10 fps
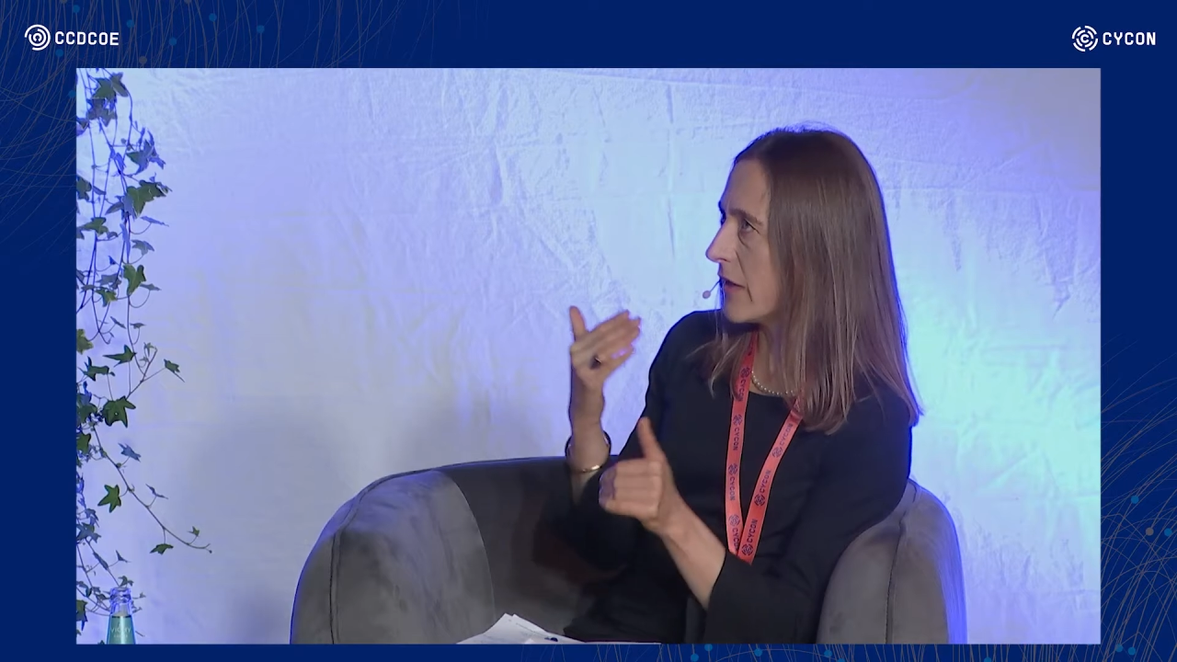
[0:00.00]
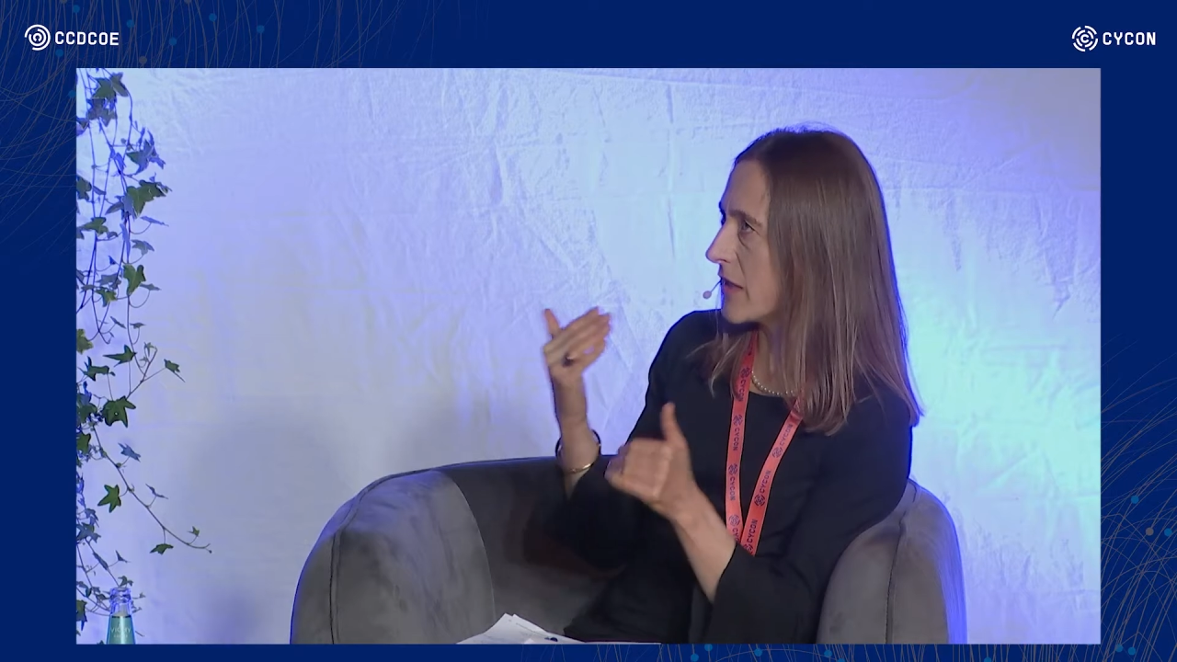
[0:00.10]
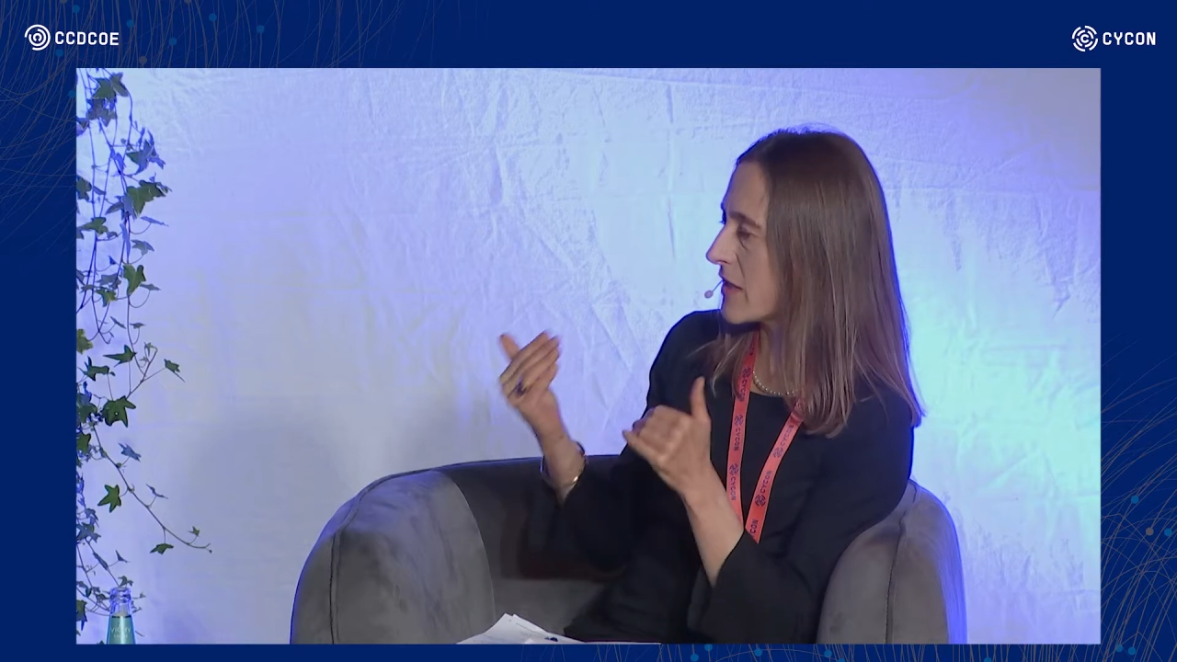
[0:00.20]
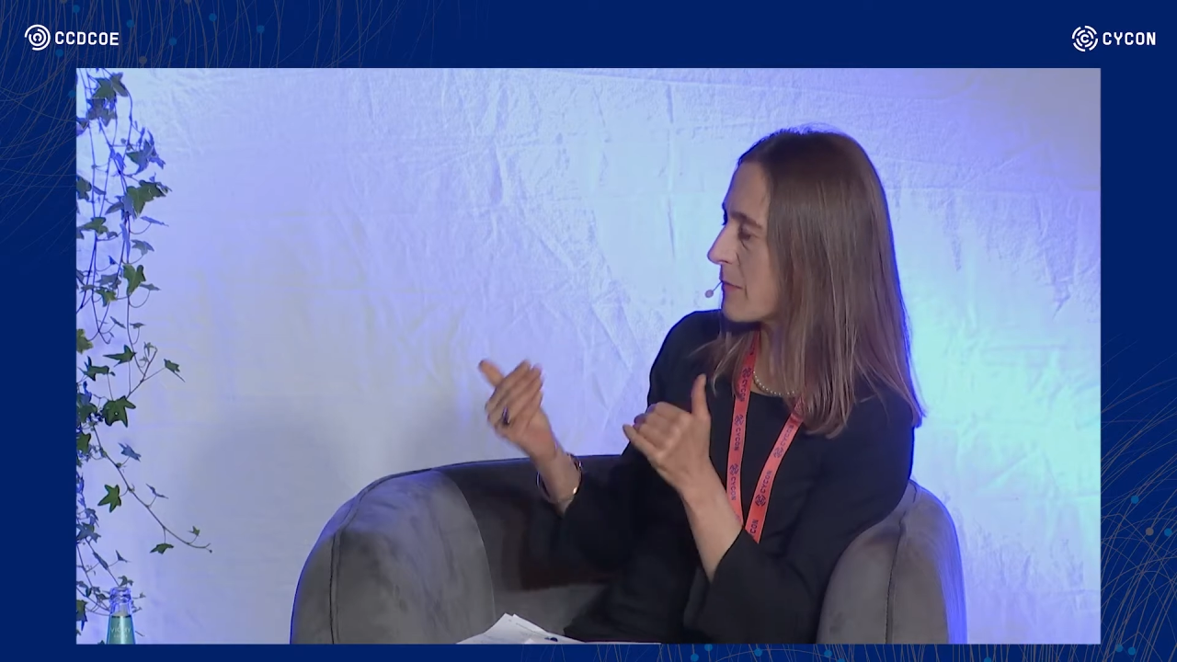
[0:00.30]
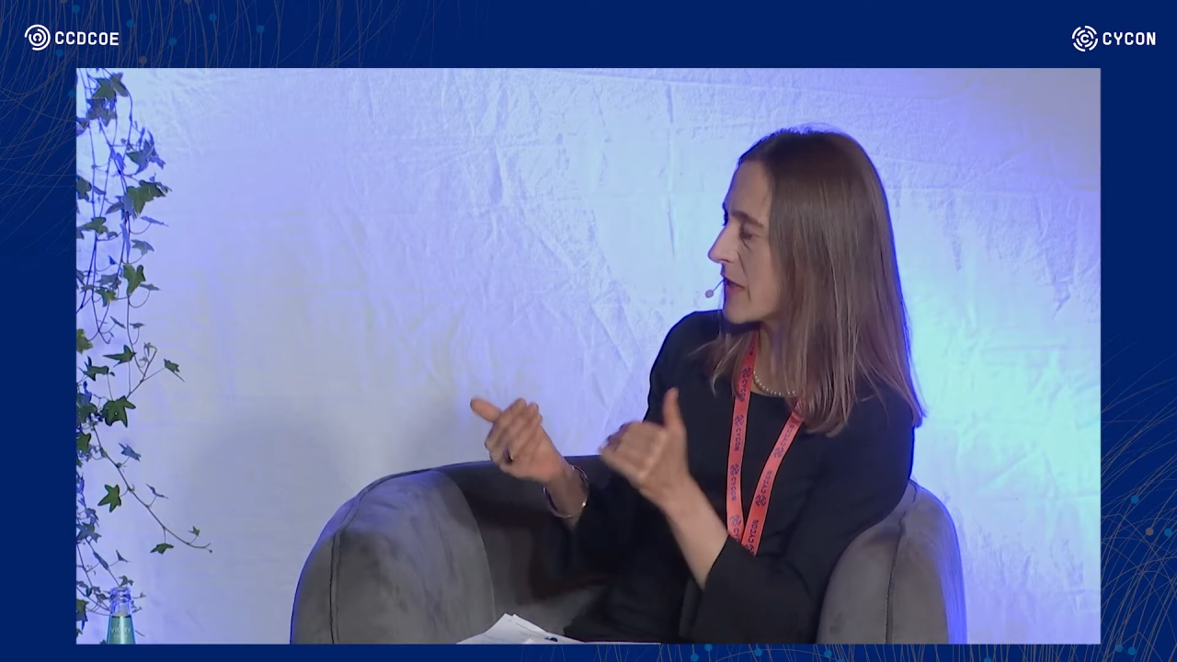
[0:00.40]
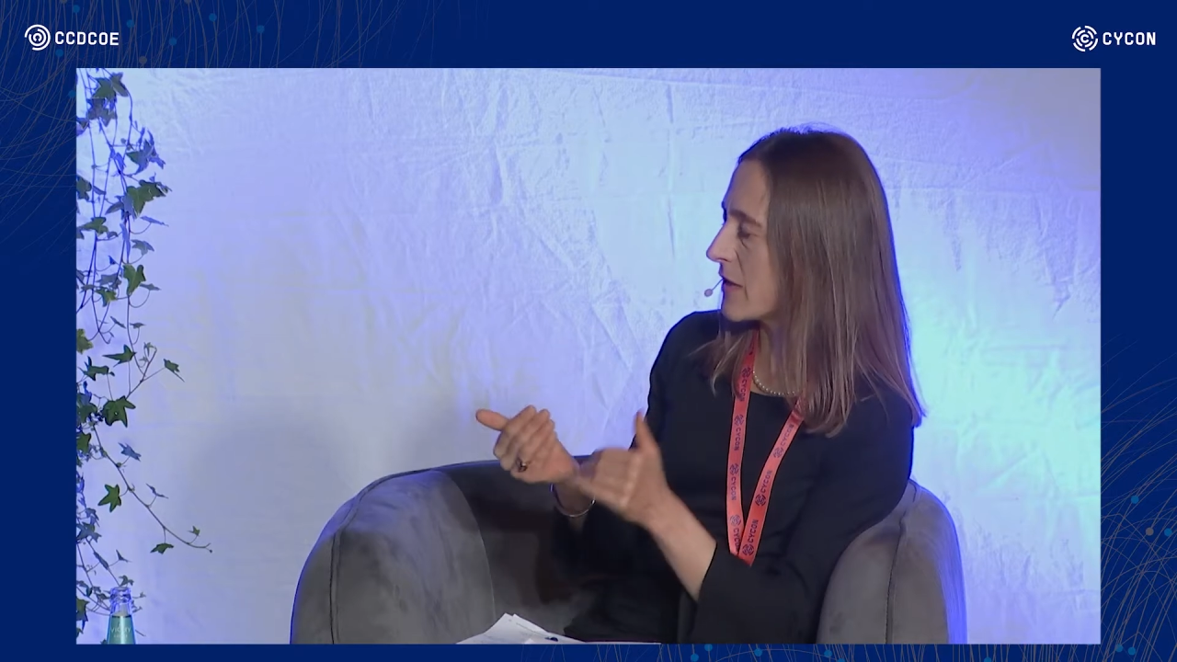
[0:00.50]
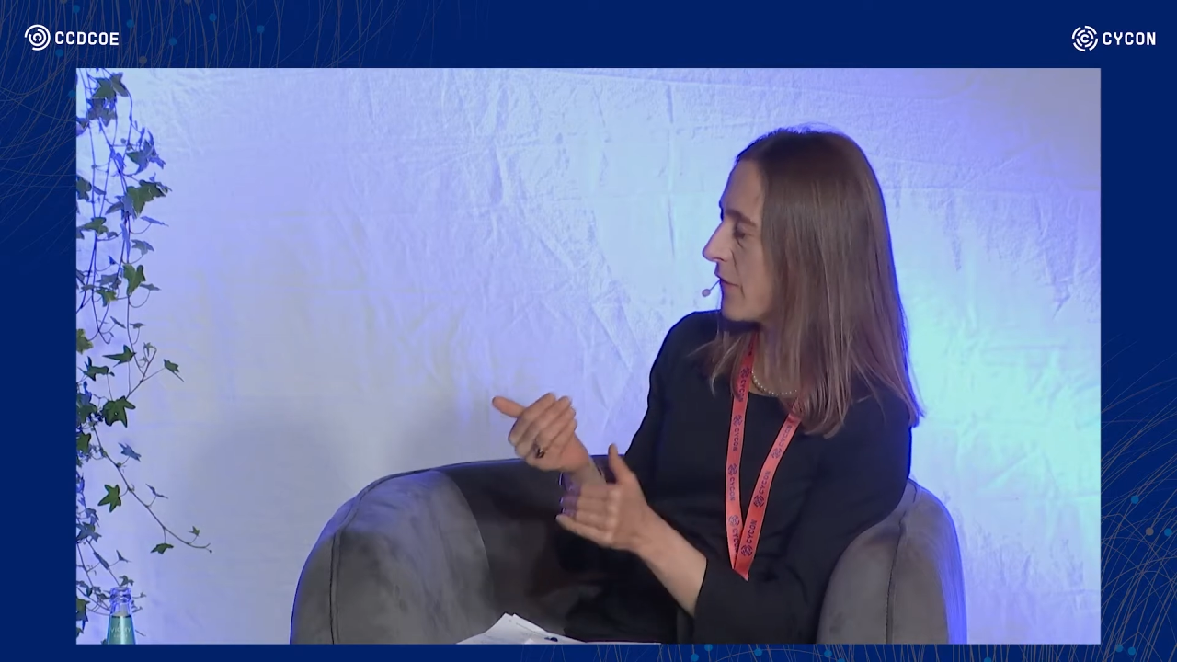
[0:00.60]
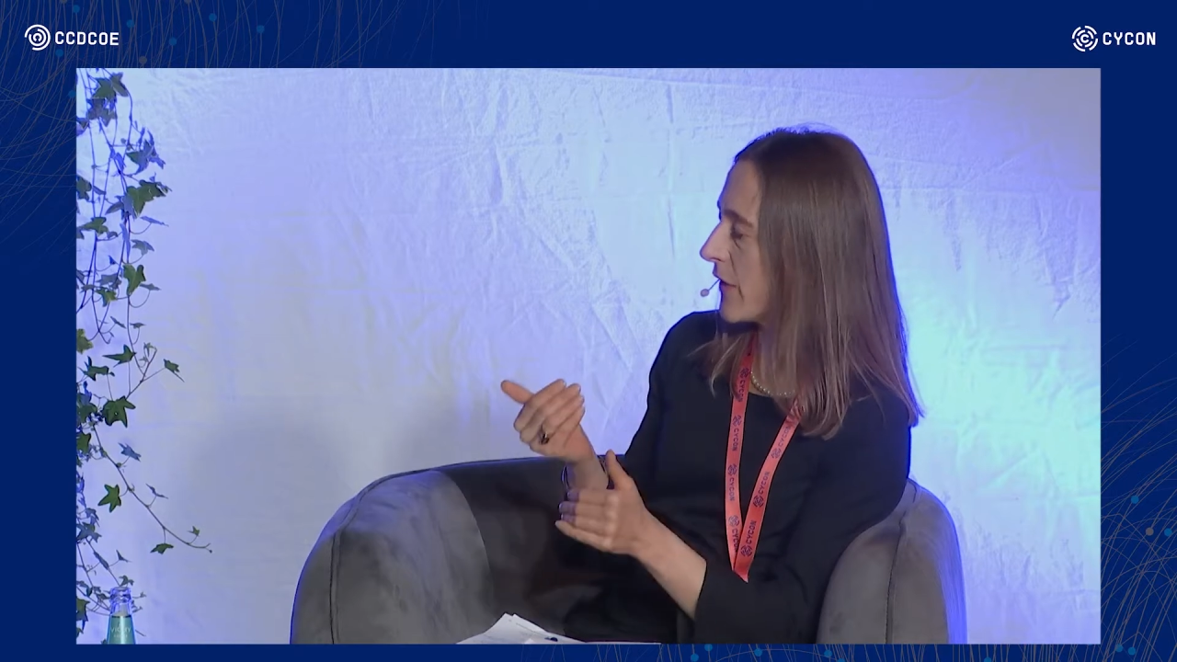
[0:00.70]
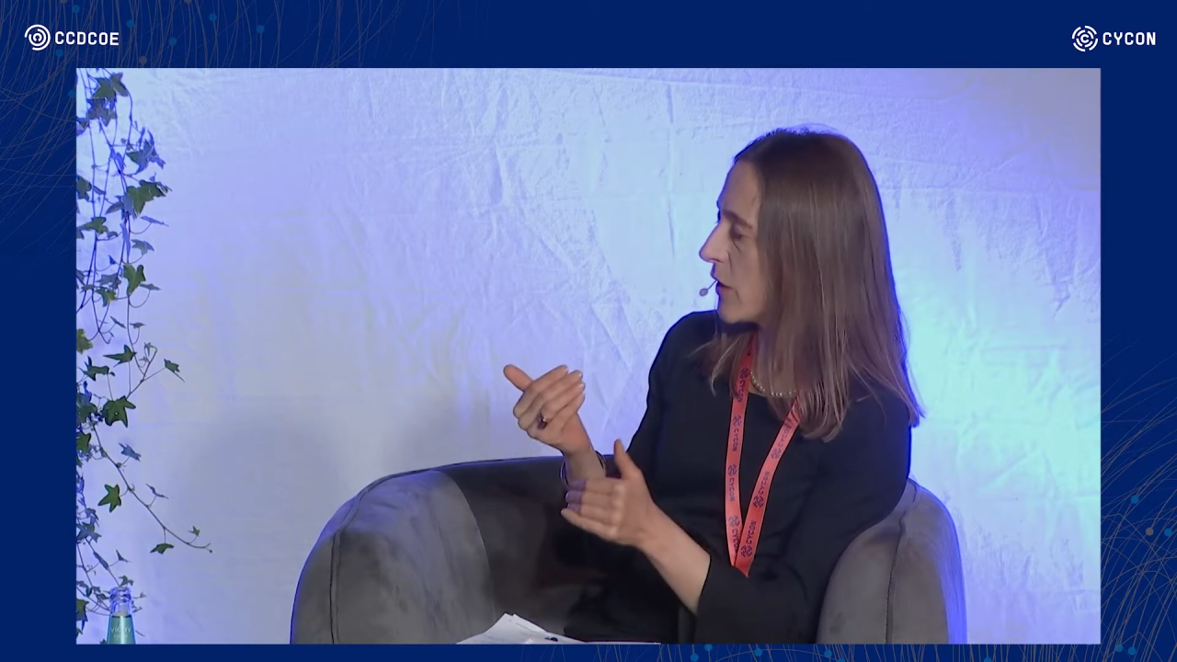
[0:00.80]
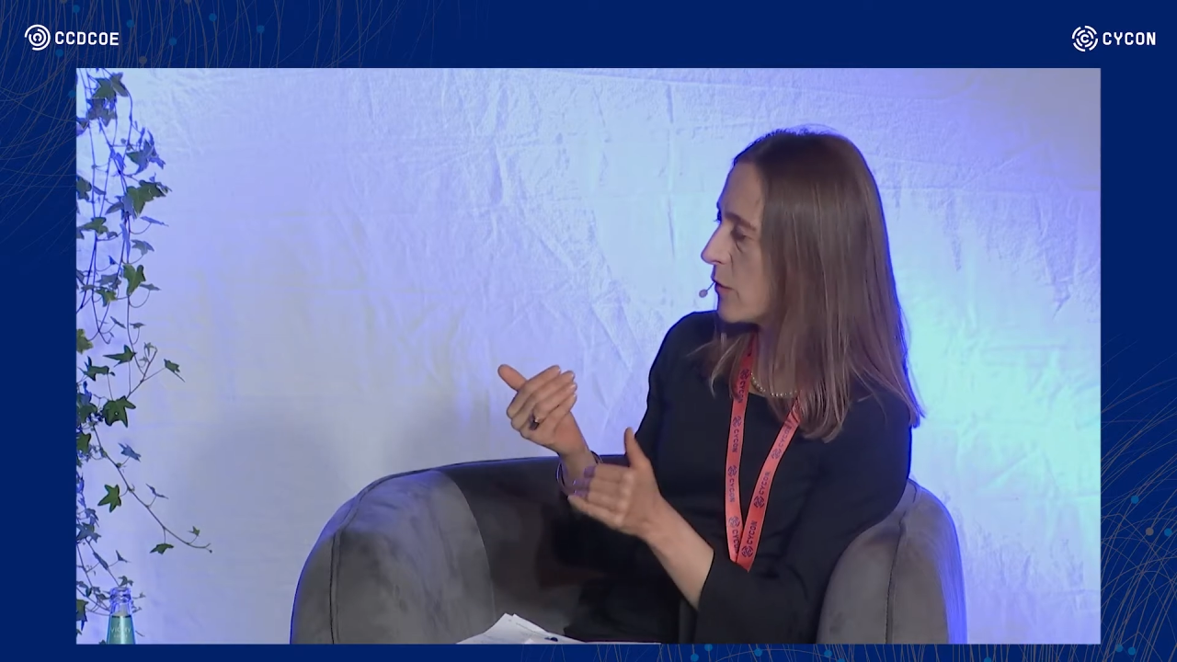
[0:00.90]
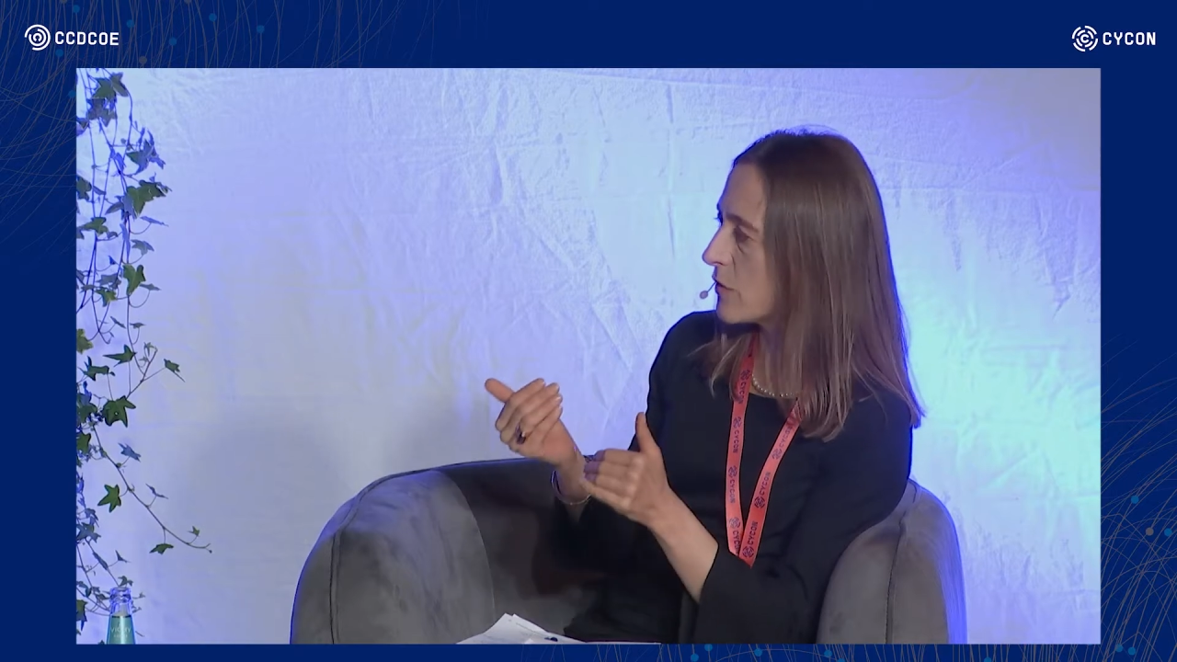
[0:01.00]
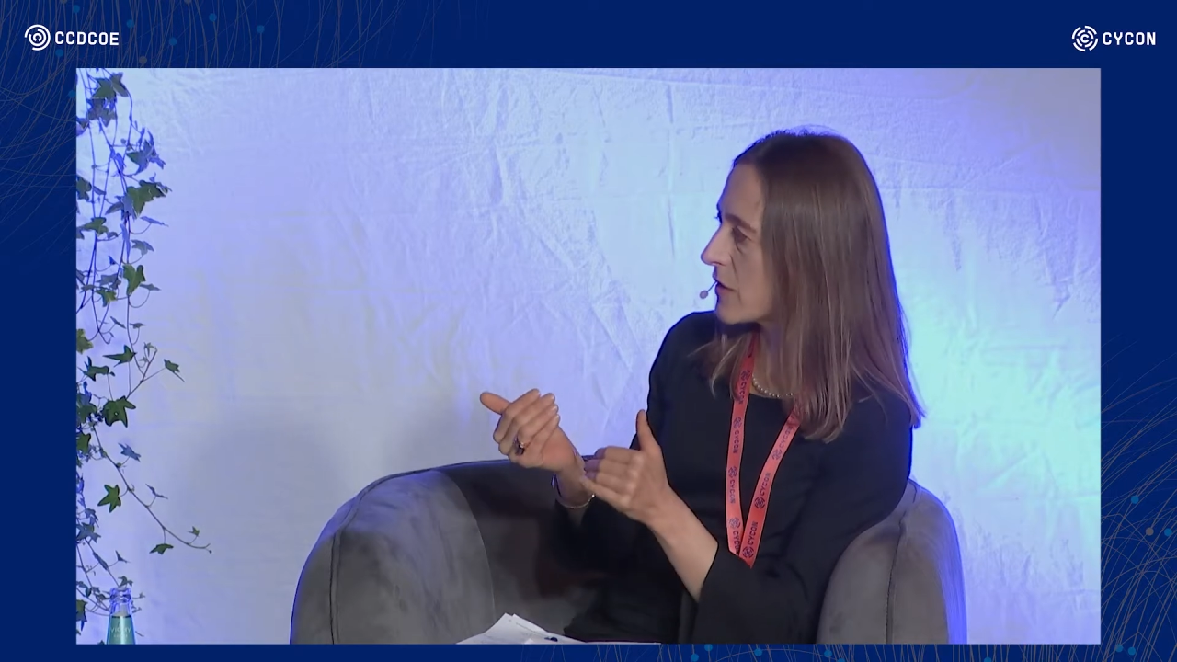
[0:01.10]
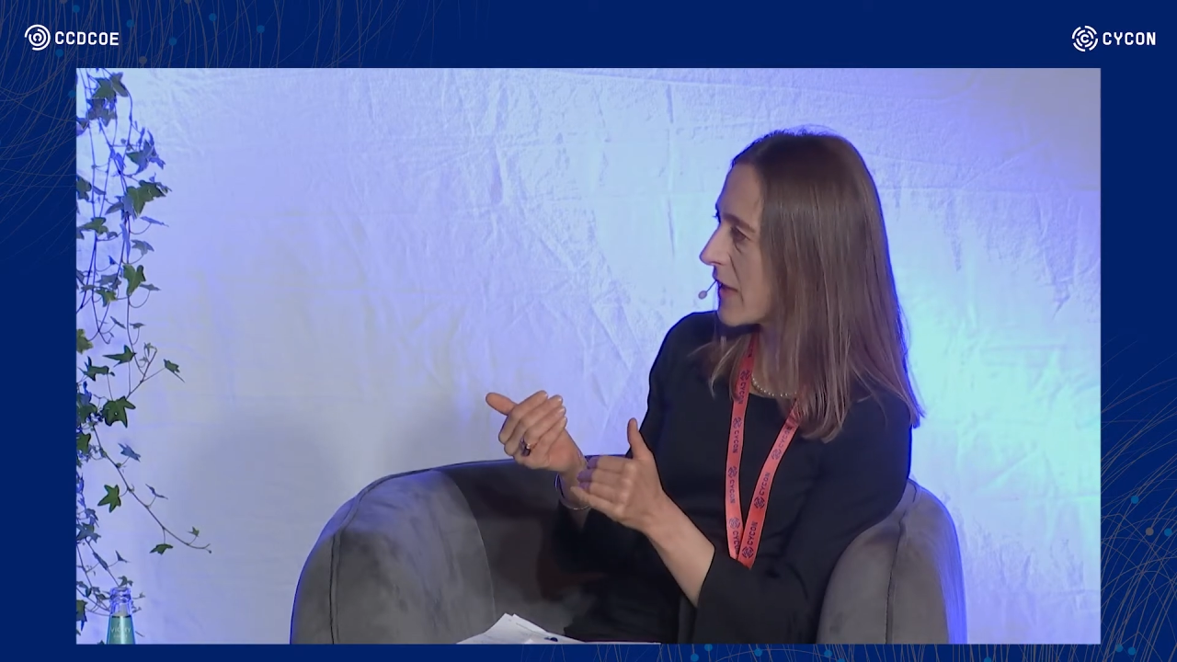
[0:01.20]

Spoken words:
there specific use